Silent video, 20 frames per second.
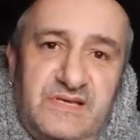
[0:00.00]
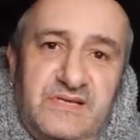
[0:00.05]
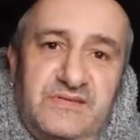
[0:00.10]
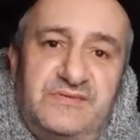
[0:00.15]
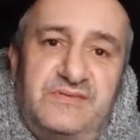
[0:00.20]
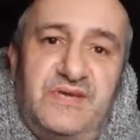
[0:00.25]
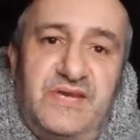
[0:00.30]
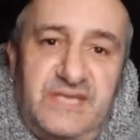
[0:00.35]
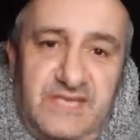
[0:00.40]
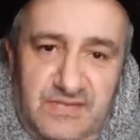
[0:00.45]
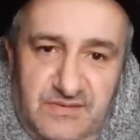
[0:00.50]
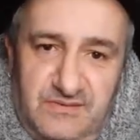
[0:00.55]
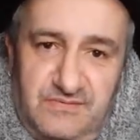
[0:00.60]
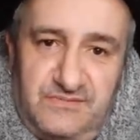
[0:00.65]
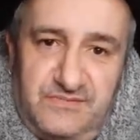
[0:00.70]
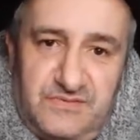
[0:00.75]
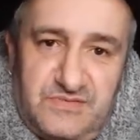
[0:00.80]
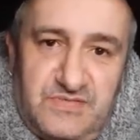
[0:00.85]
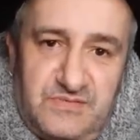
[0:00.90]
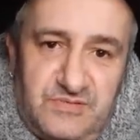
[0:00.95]
Thank you
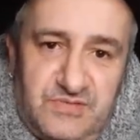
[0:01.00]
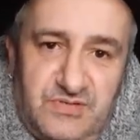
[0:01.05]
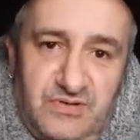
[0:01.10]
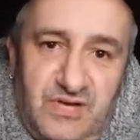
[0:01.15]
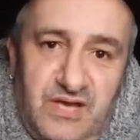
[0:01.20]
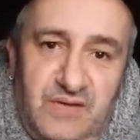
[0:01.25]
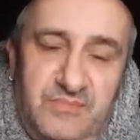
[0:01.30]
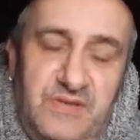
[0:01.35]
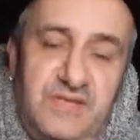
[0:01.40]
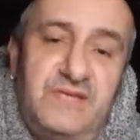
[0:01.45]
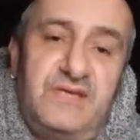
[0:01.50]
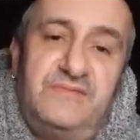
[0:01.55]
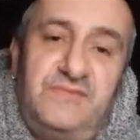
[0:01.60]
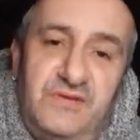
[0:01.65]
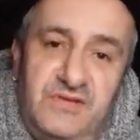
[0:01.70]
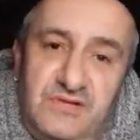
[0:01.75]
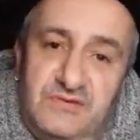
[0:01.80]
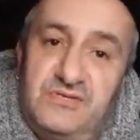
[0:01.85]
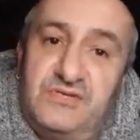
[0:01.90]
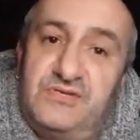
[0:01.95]
for subscribing. If
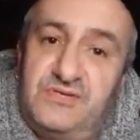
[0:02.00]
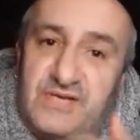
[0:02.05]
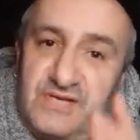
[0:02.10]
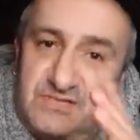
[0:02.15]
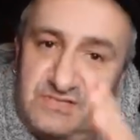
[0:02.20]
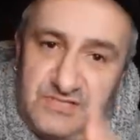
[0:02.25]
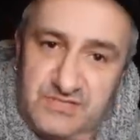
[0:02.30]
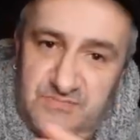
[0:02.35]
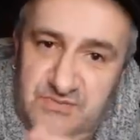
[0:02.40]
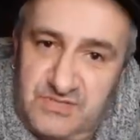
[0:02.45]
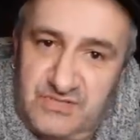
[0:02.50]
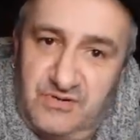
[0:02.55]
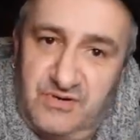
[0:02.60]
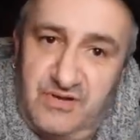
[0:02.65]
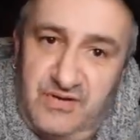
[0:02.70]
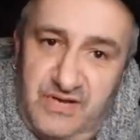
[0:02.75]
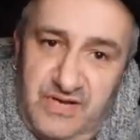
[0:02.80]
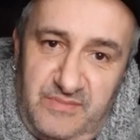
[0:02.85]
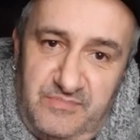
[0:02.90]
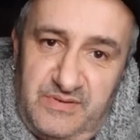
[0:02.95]
you're new to the channel,
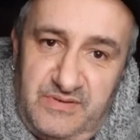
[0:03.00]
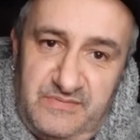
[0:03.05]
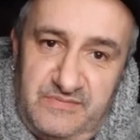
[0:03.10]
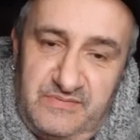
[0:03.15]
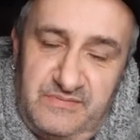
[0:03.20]
subscribe,